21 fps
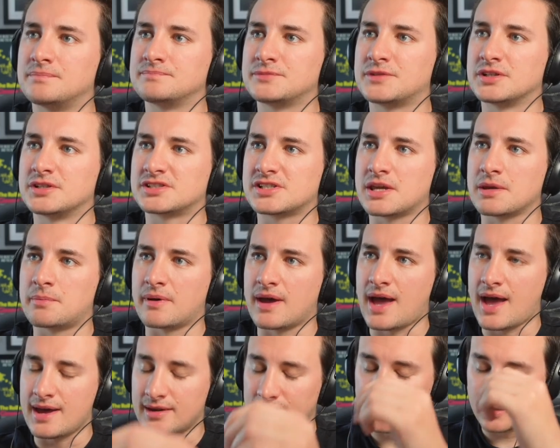going to skip
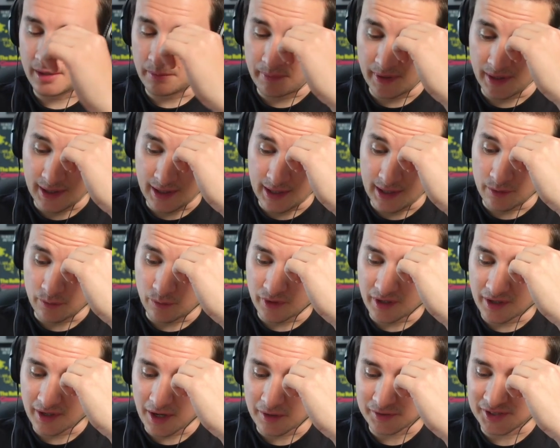ahead a bit here, and we're going
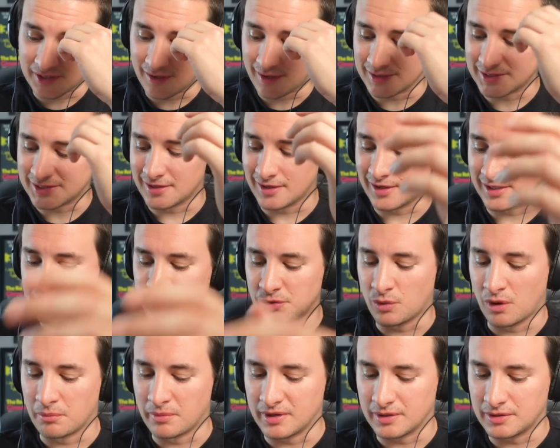to go to
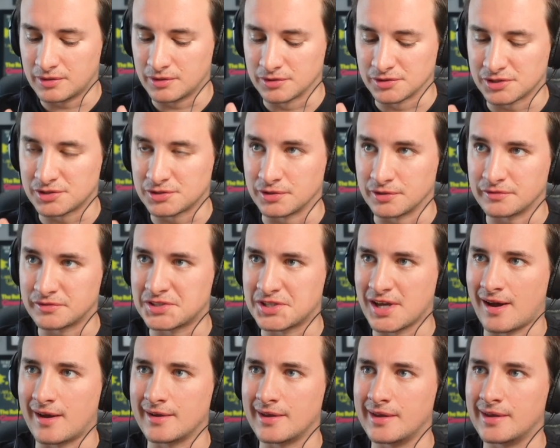1991, but it does sort of
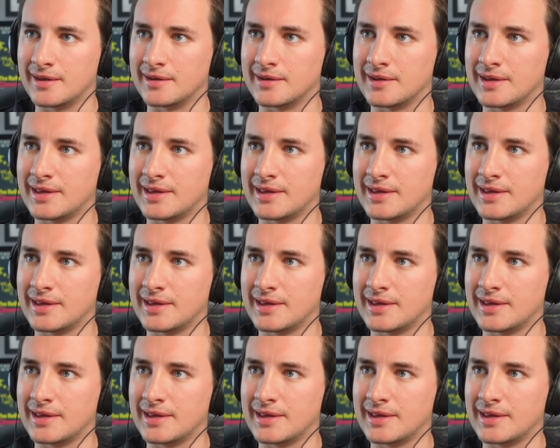tie in.